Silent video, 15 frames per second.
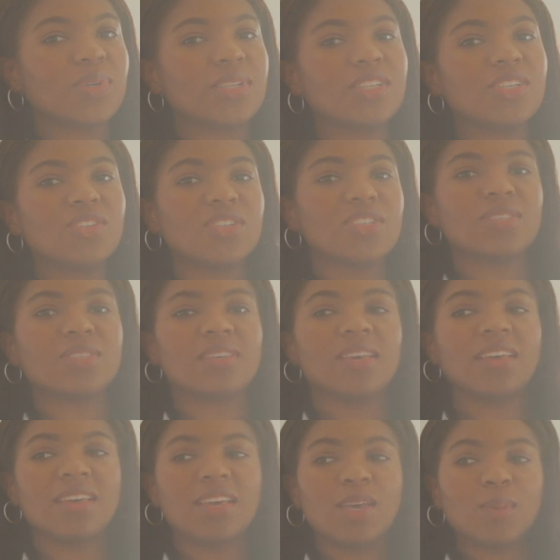really just
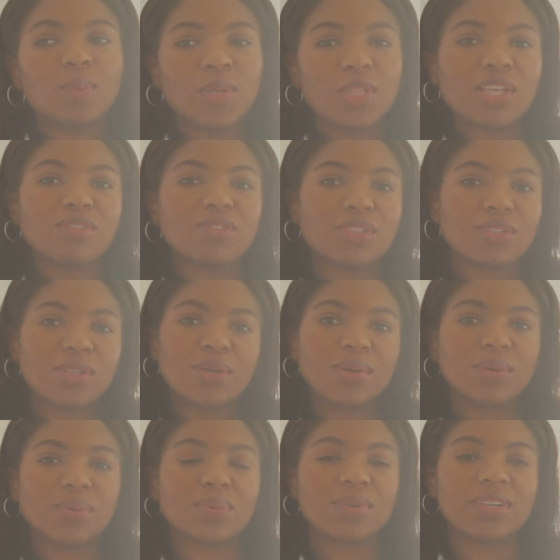be left
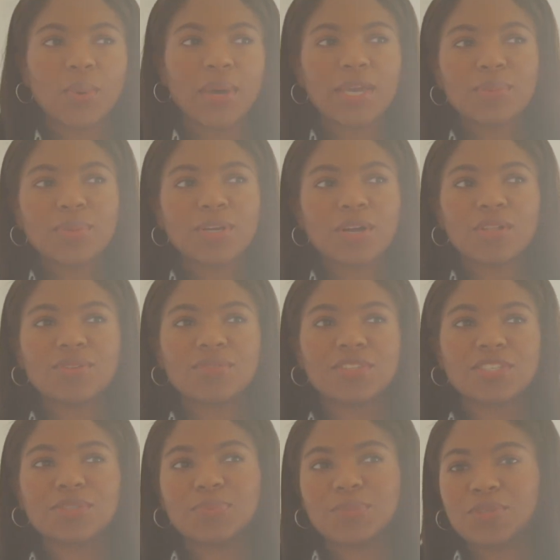alone. Why would all of
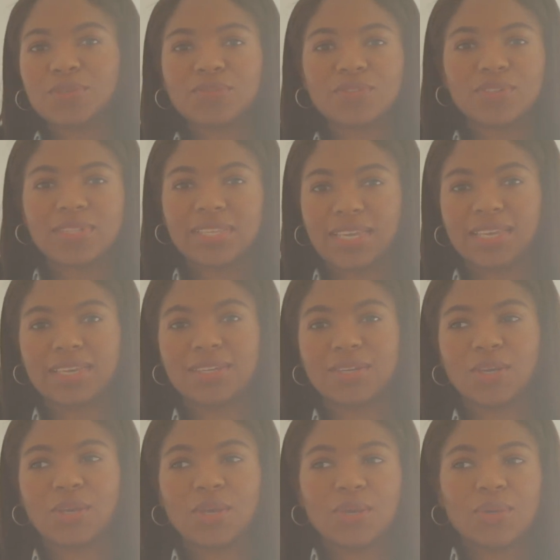this beautiful
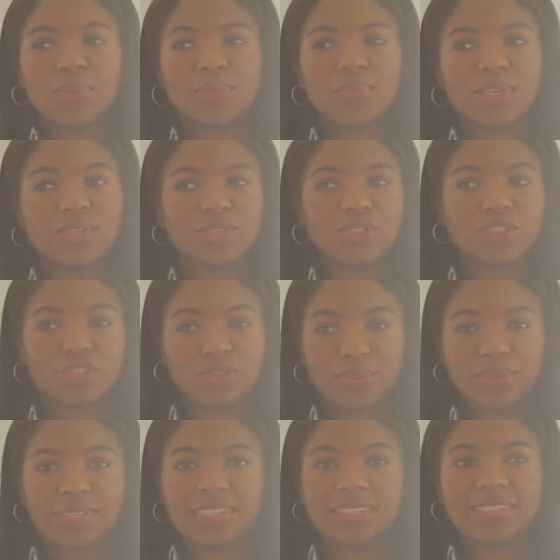land be
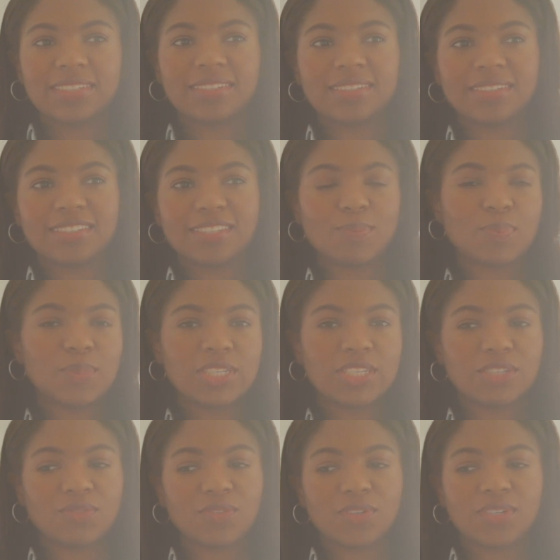destroyed
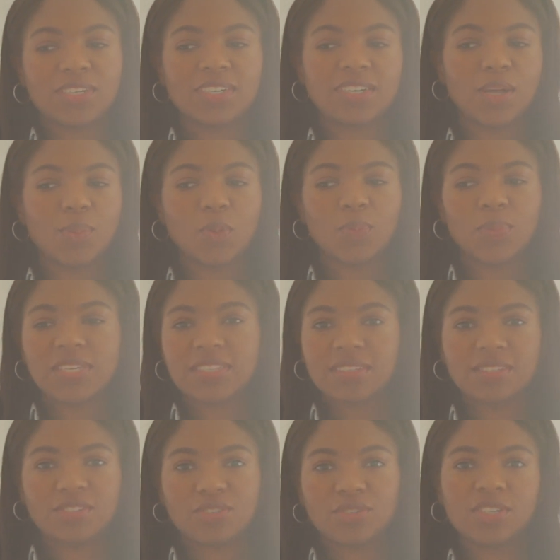simply for a couple
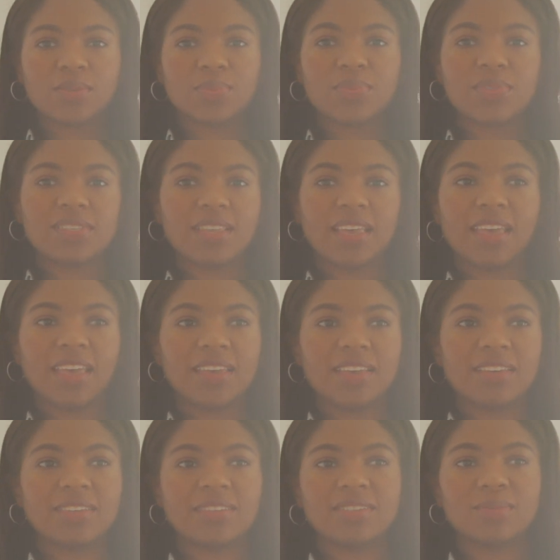business strips
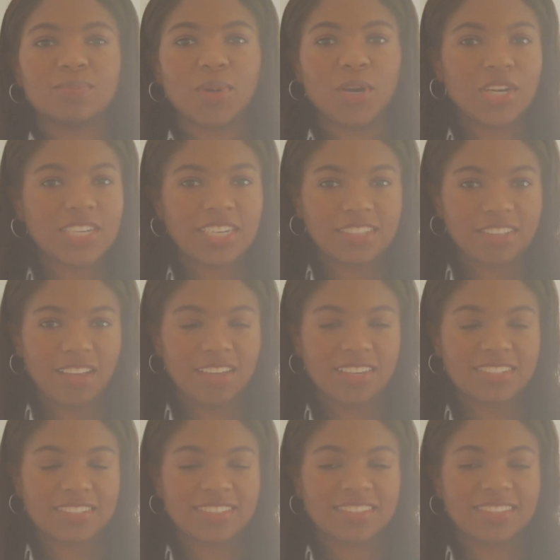and parking
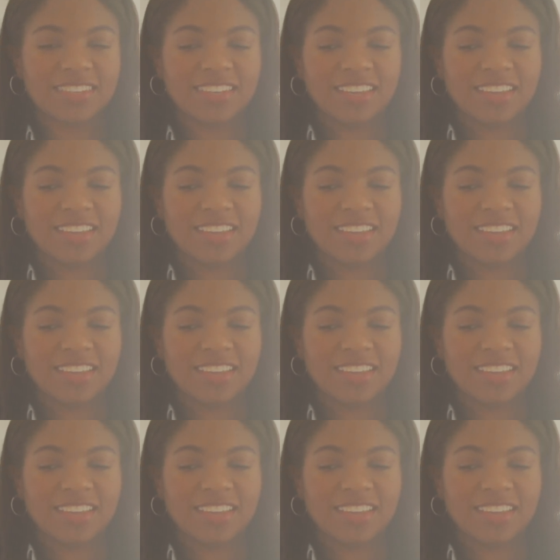lots?